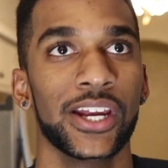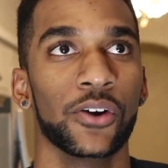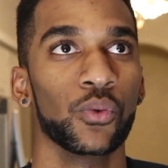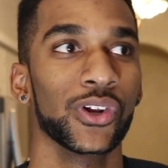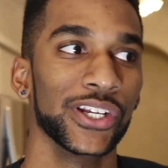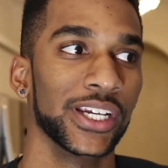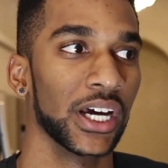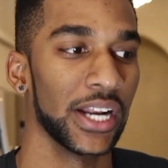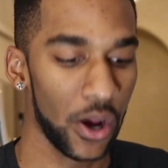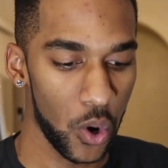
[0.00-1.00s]
They're really
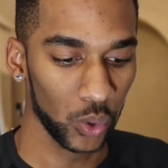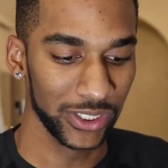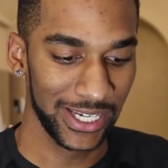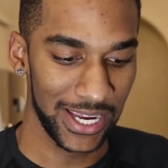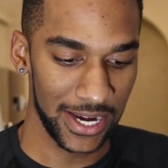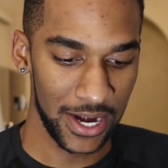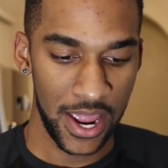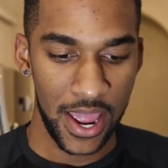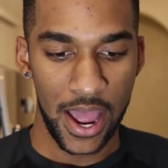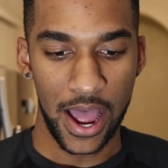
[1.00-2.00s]
good at holding
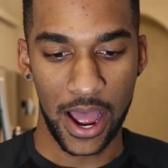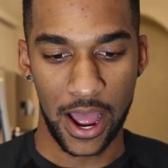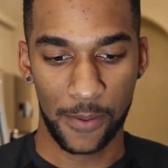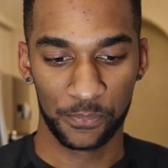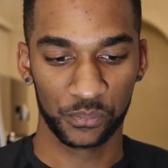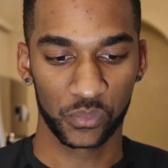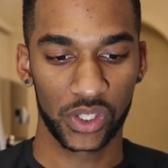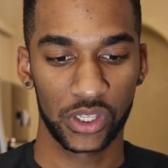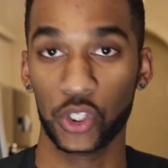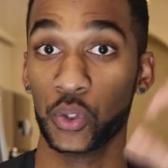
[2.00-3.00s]
in
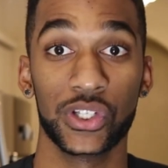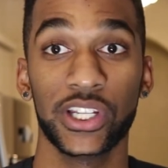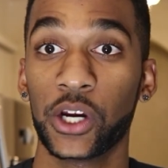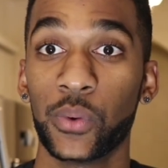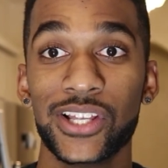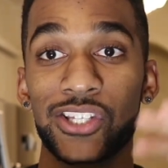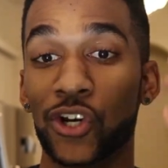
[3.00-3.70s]
loose liquids.